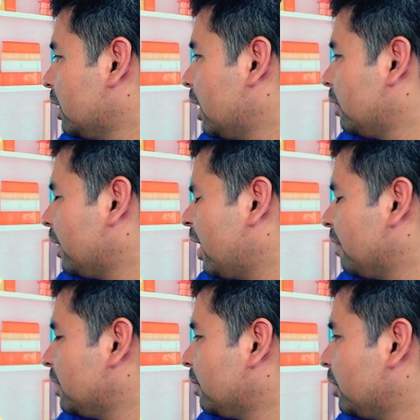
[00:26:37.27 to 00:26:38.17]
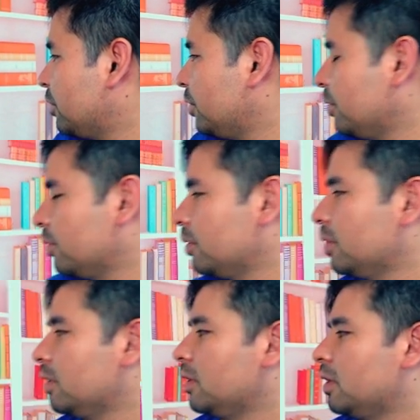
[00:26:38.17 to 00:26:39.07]
And we have number 2.
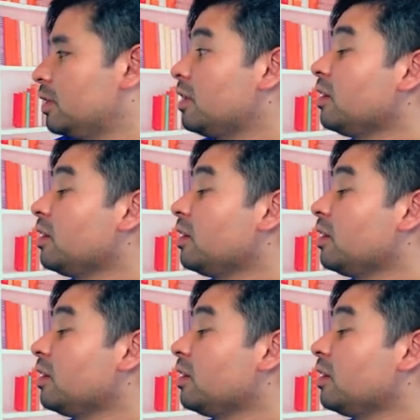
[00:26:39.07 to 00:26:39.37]
The